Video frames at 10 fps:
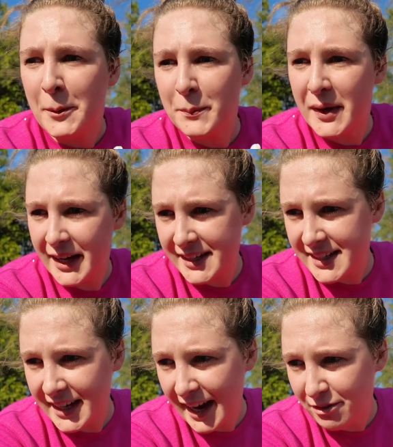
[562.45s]

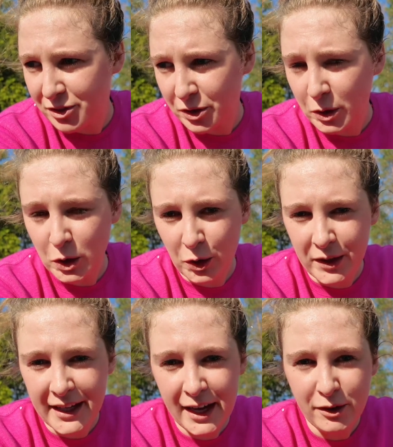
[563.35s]
but after
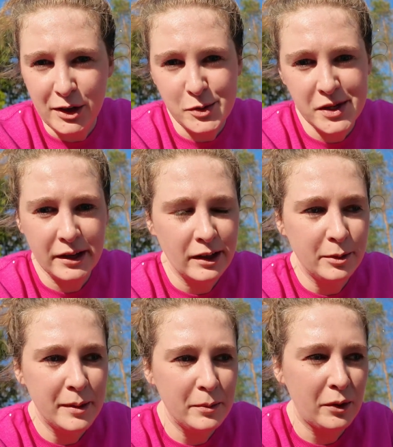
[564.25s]
learning how to use it a little
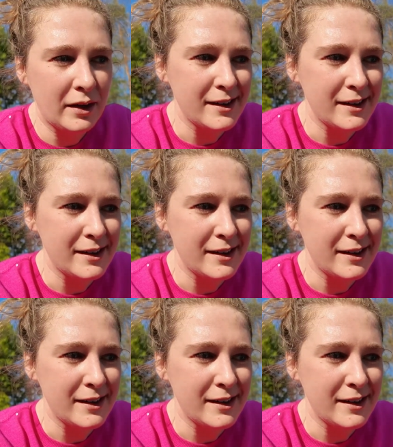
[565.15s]
bit more,